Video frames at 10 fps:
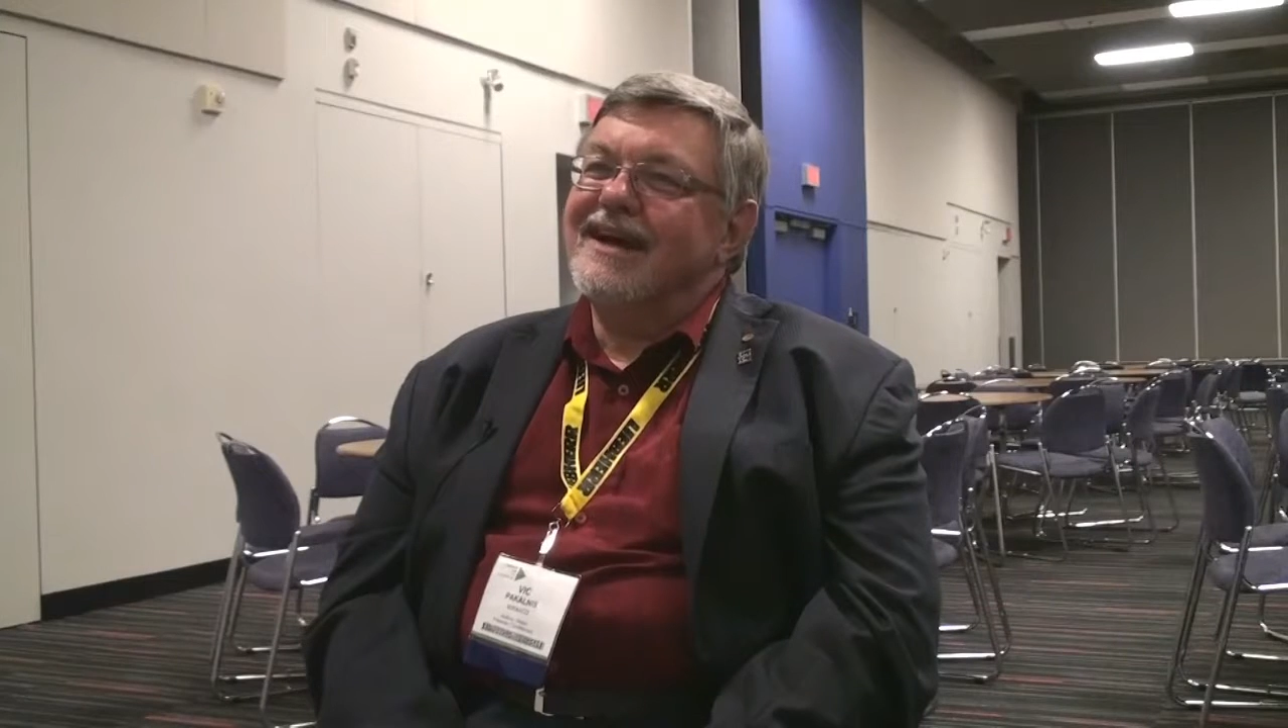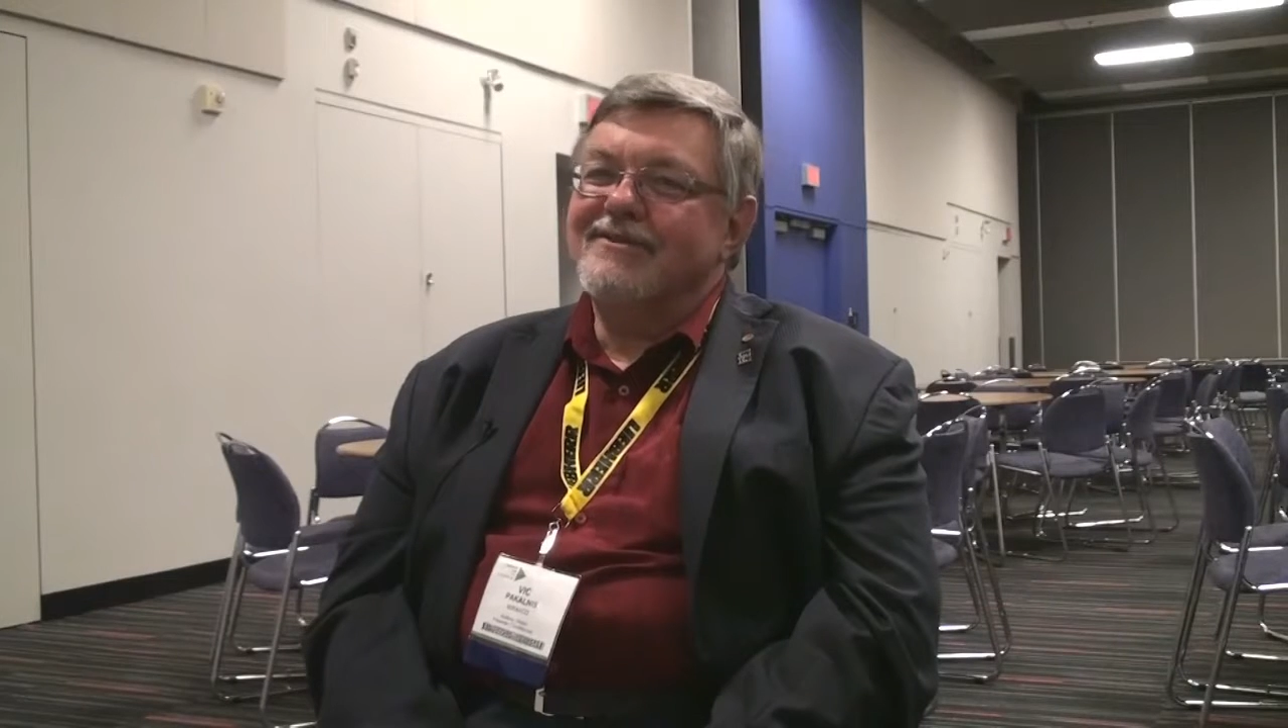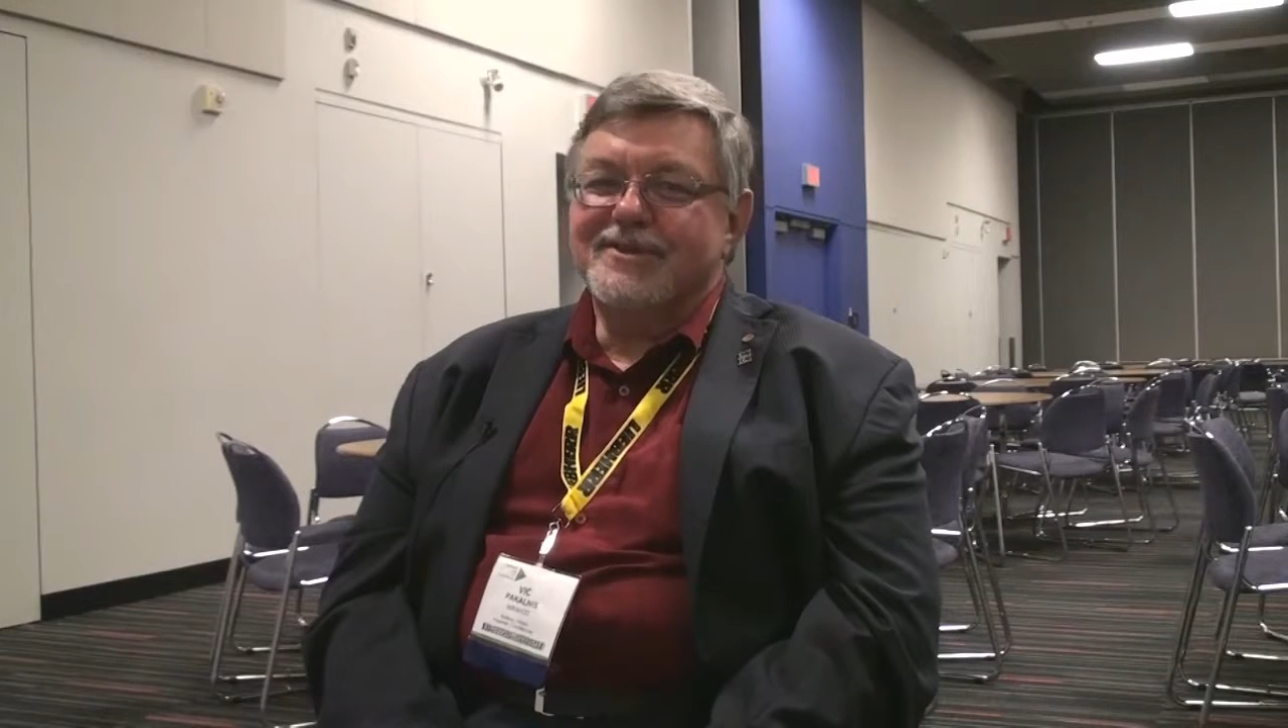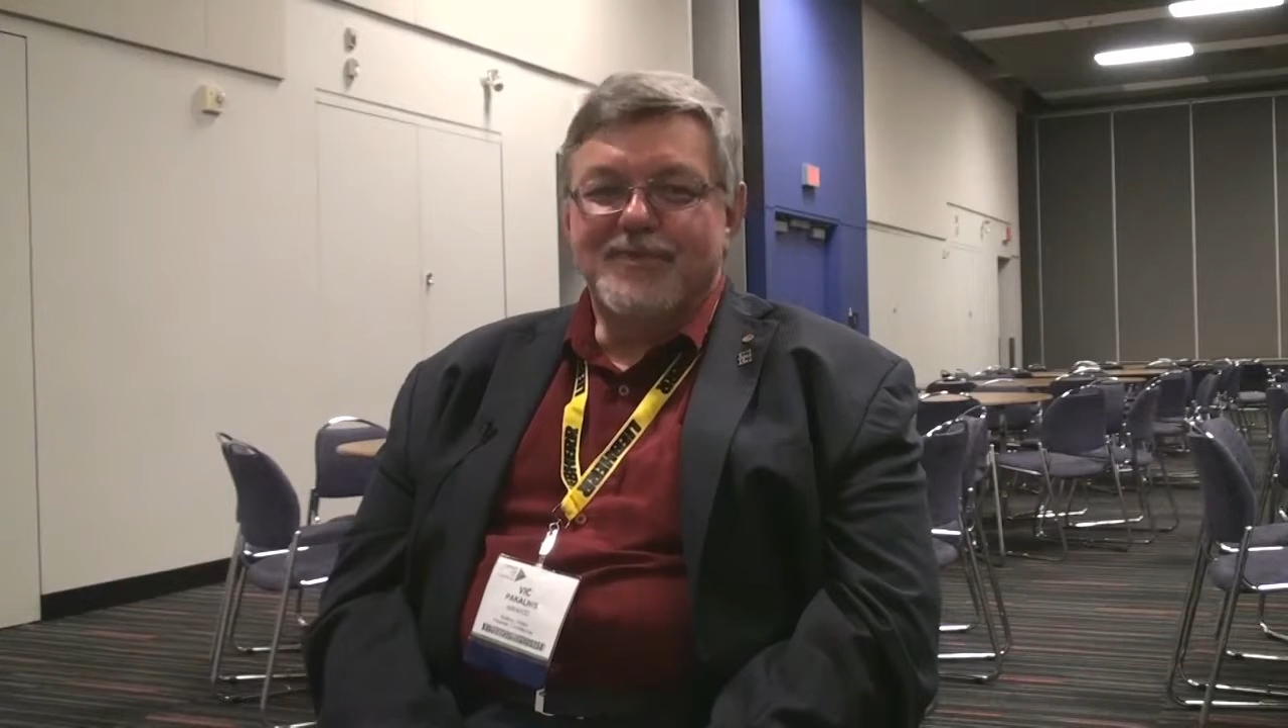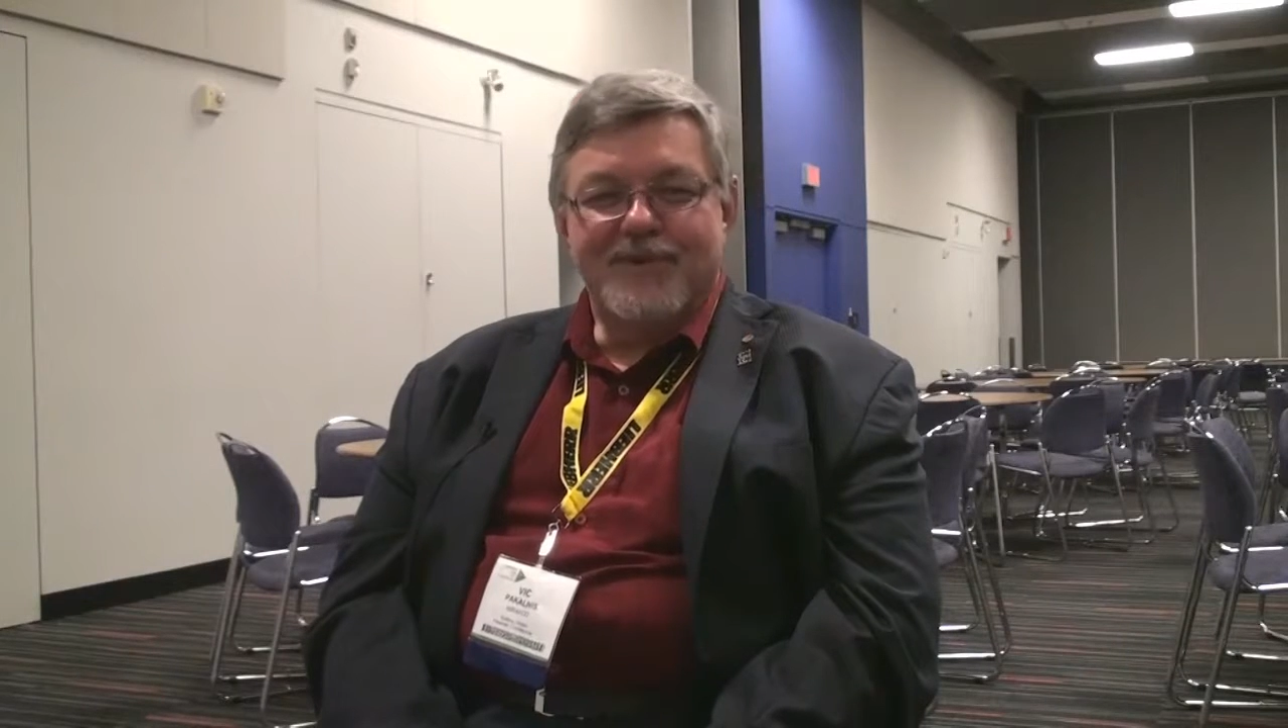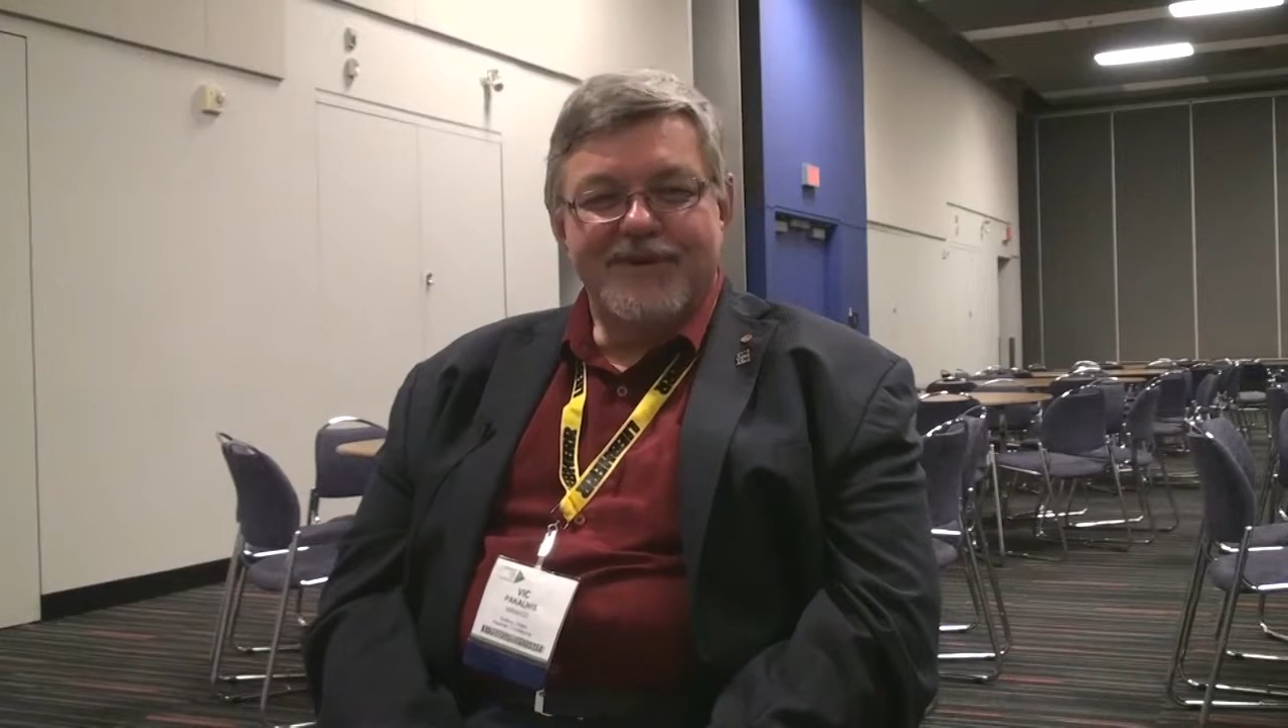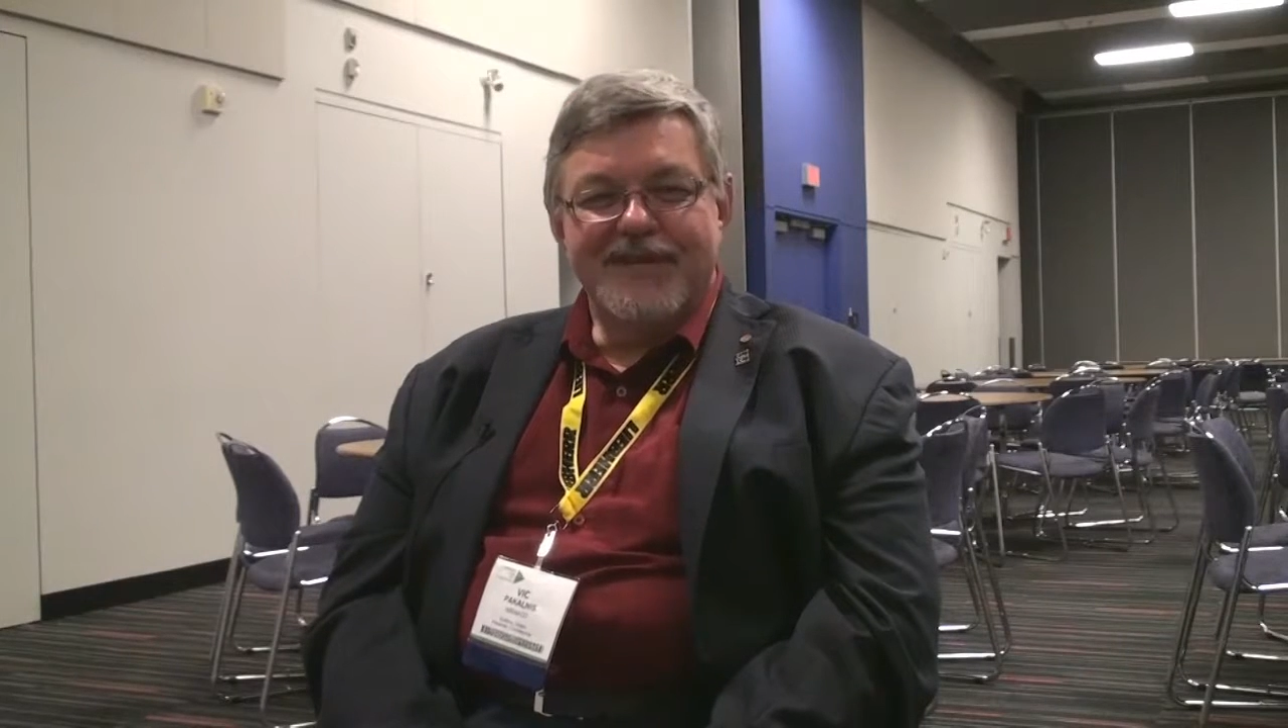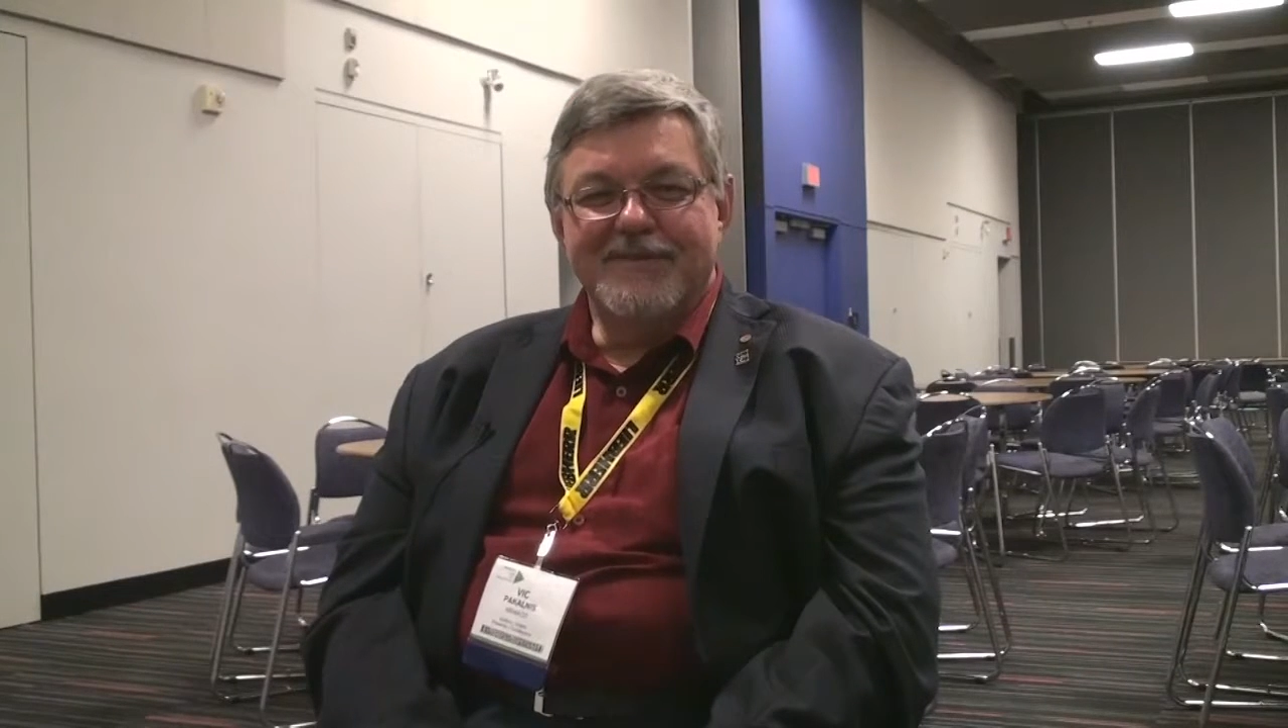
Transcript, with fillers: I was born